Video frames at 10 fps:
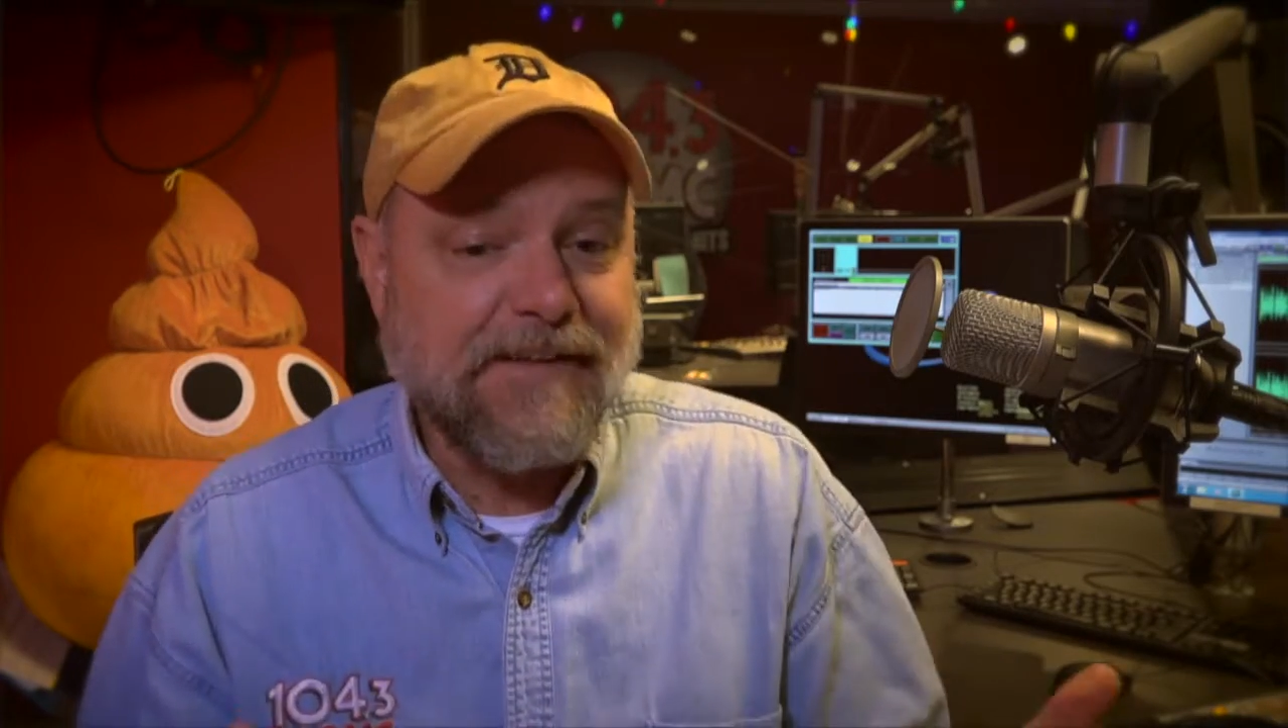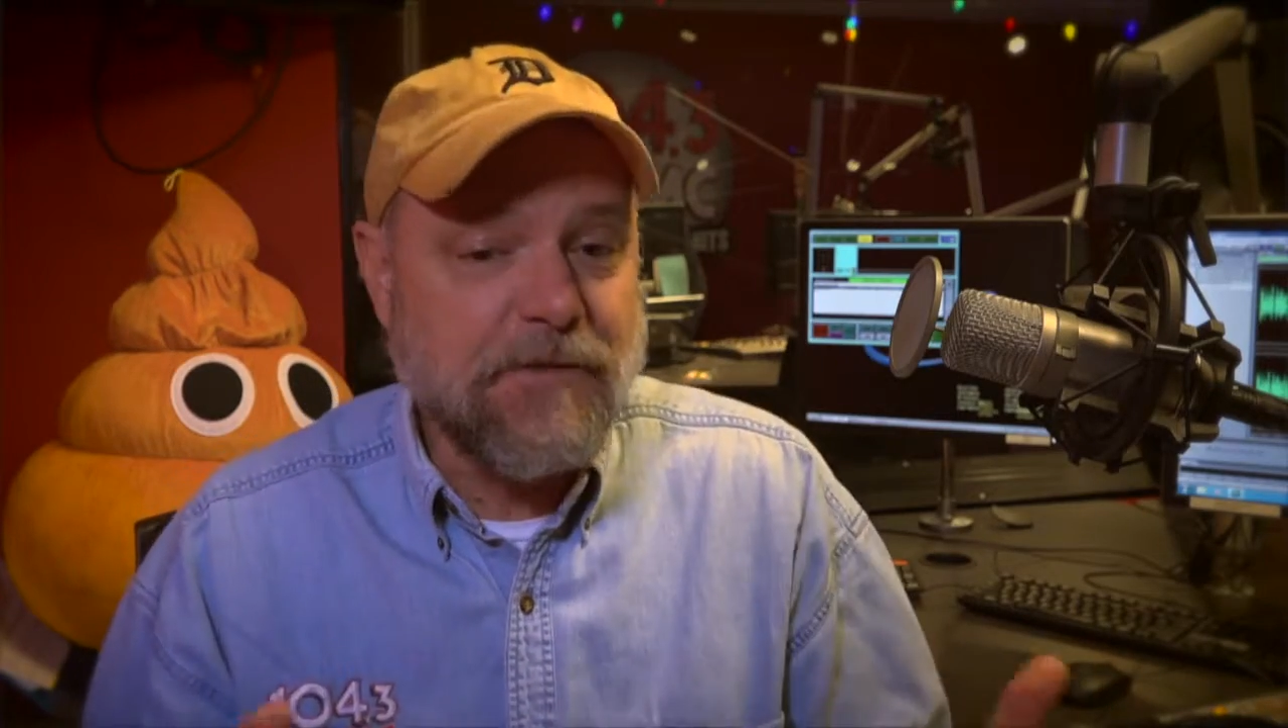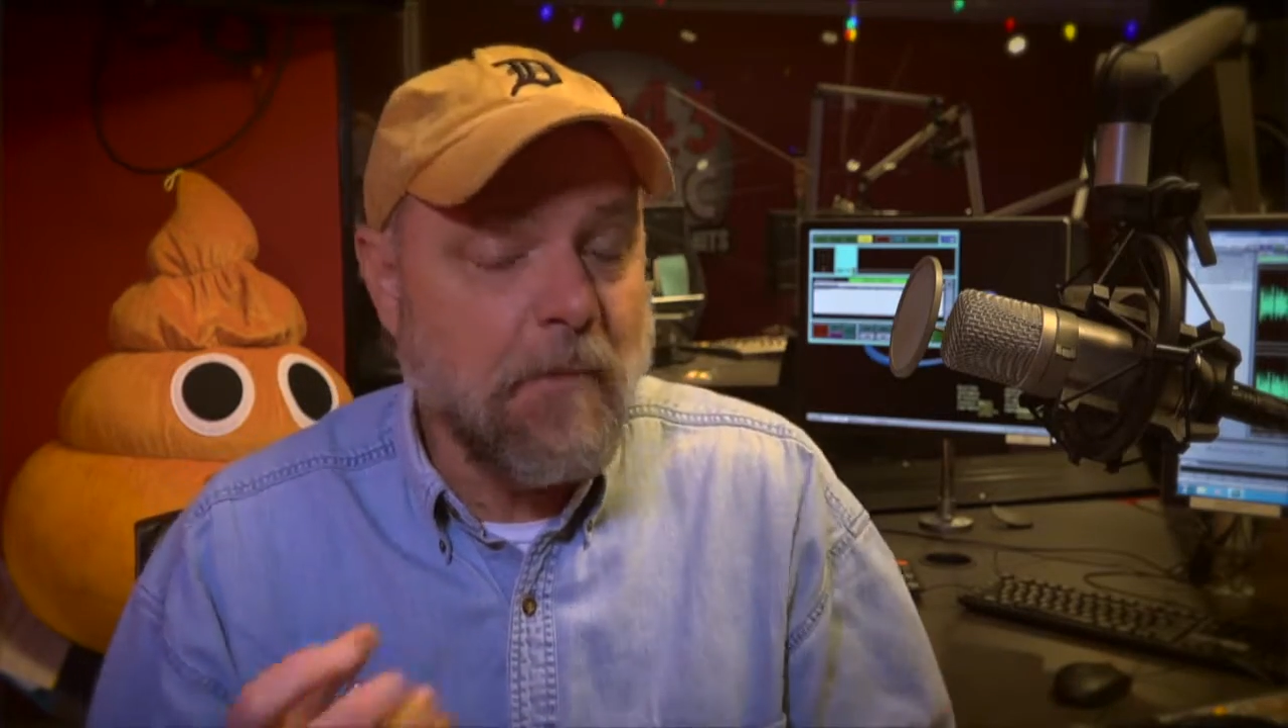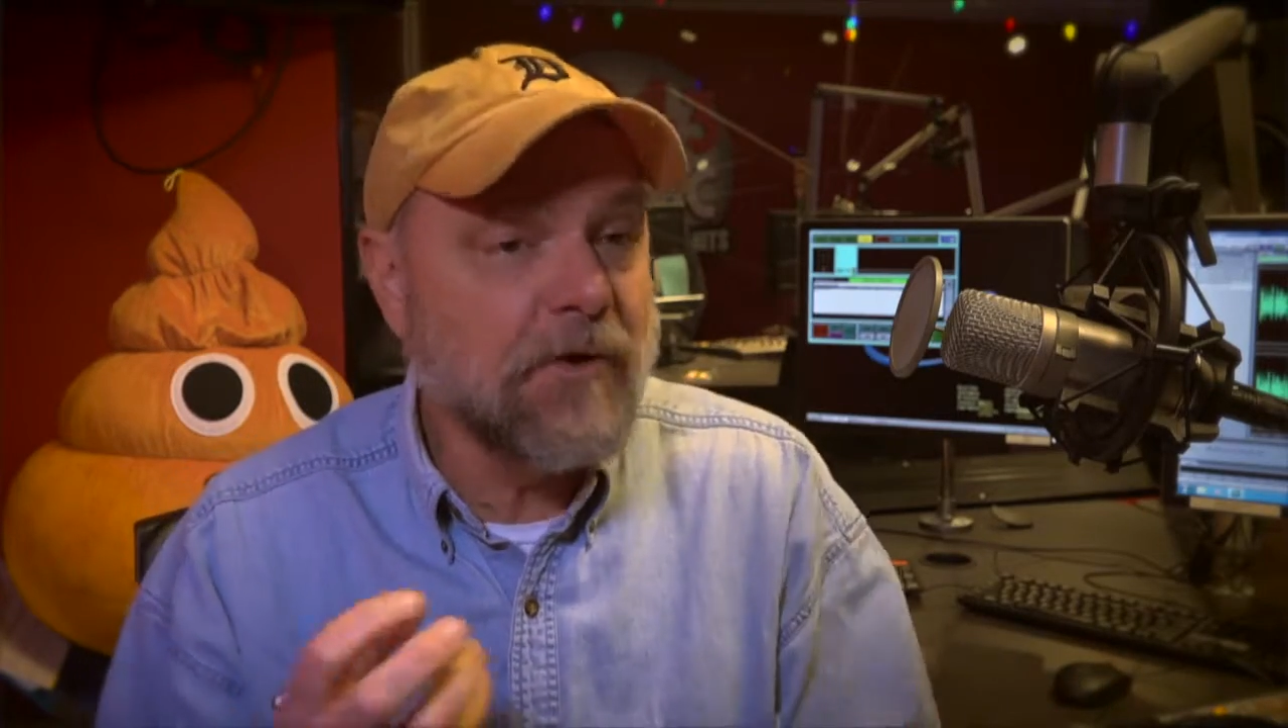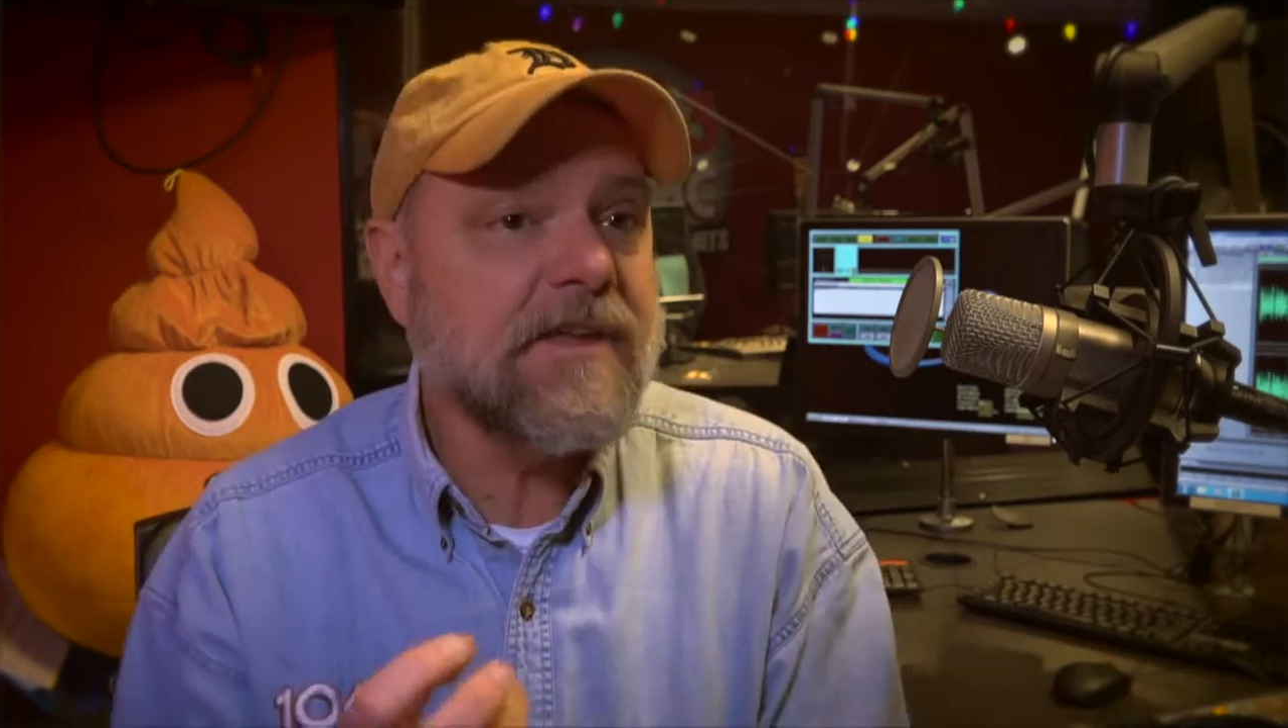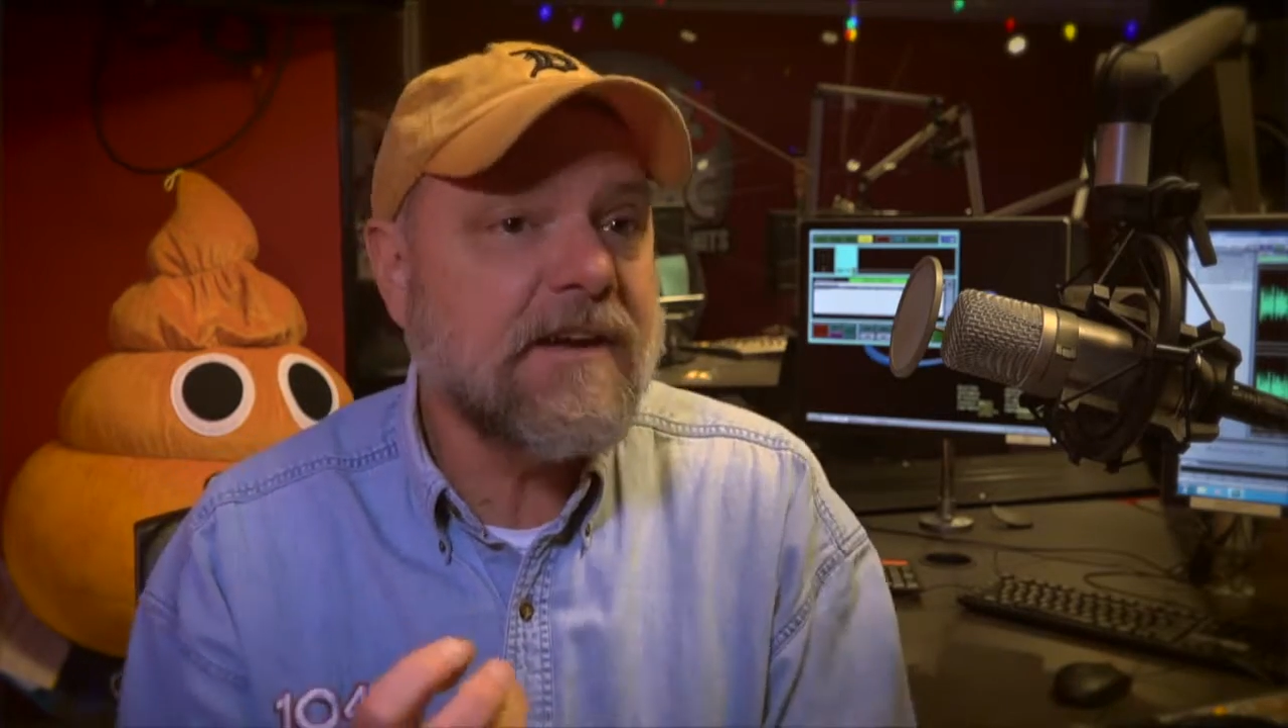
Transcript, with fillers: got the multi